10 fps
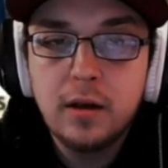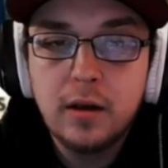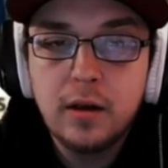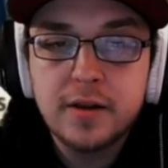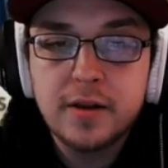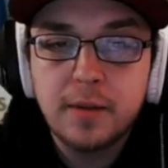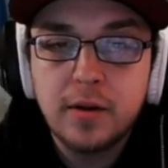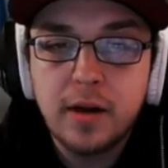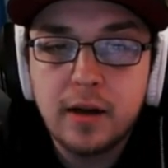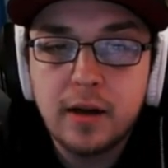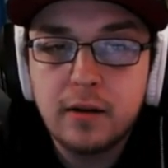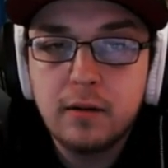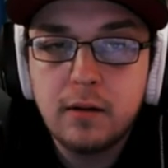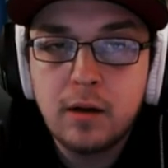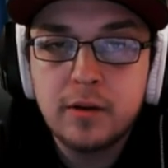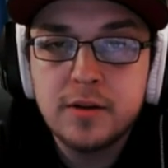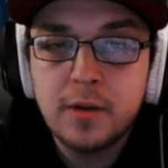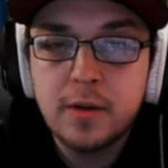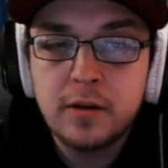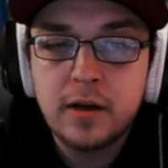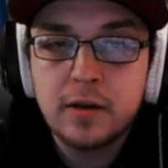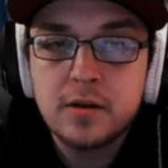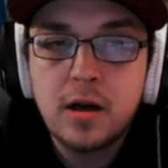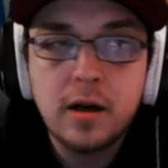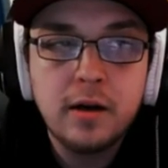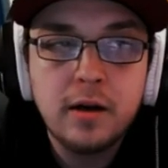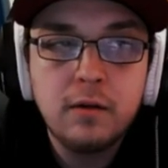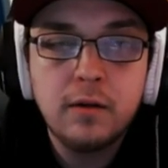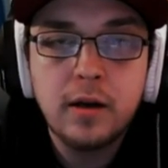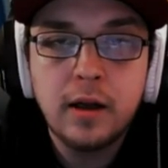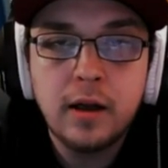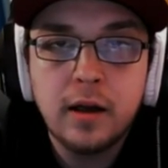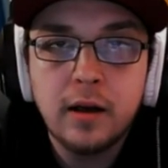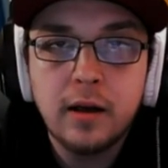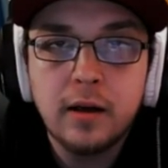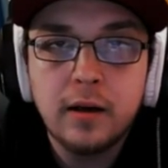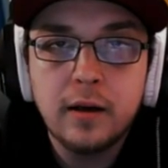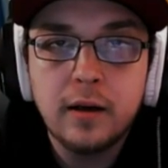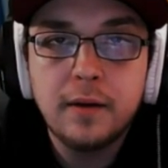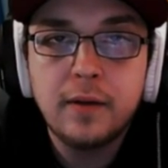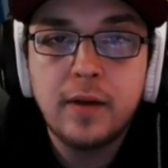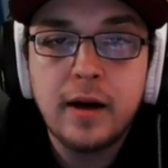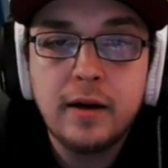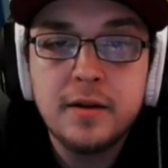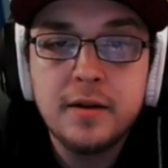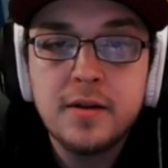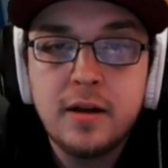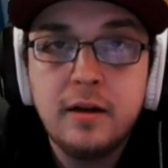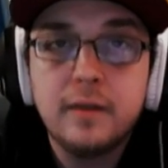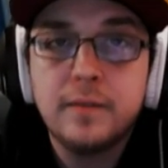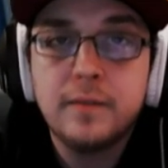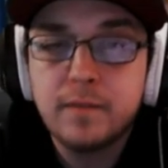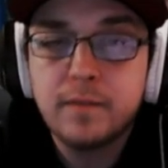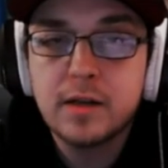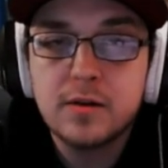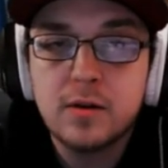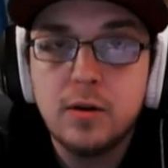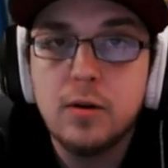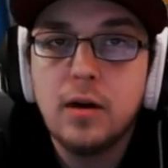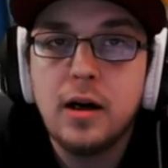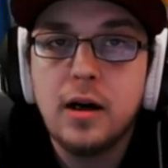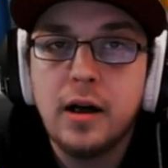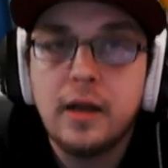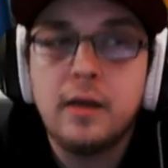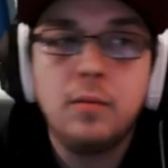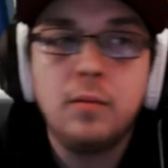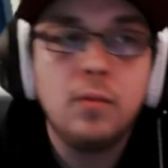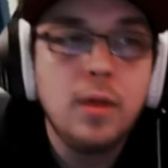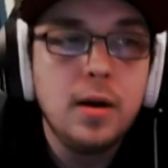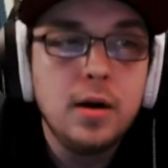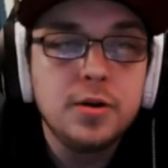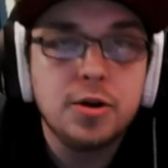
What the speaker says: accepted that he's about to take this knockout, and that is it. So I took